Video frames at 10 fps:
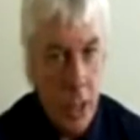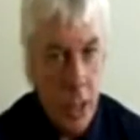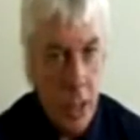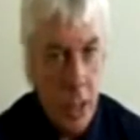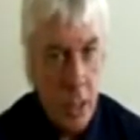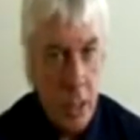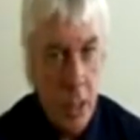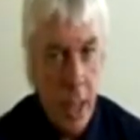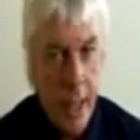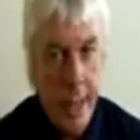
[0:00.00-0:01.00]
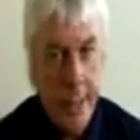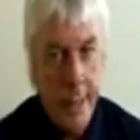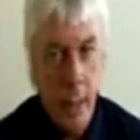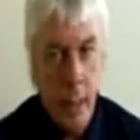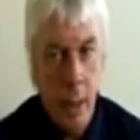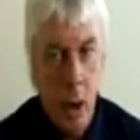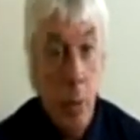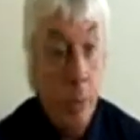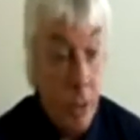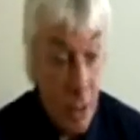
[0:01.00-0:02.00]
consciousness and
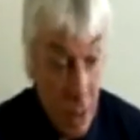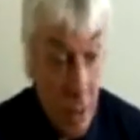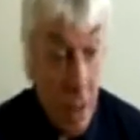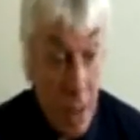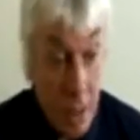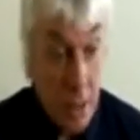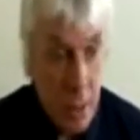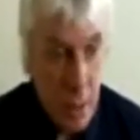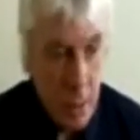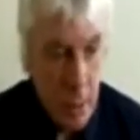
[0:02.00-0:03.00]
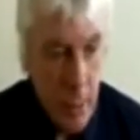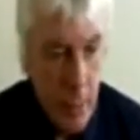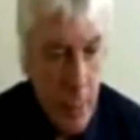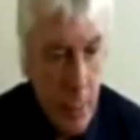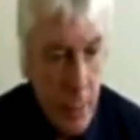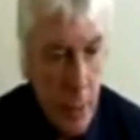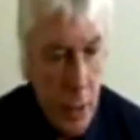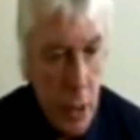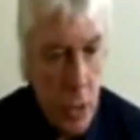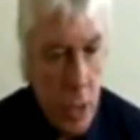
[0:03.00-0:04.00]
open your heart,
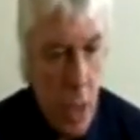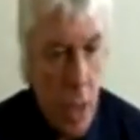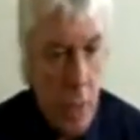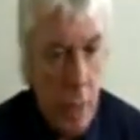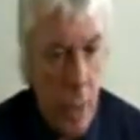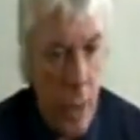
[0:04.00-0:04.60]
you start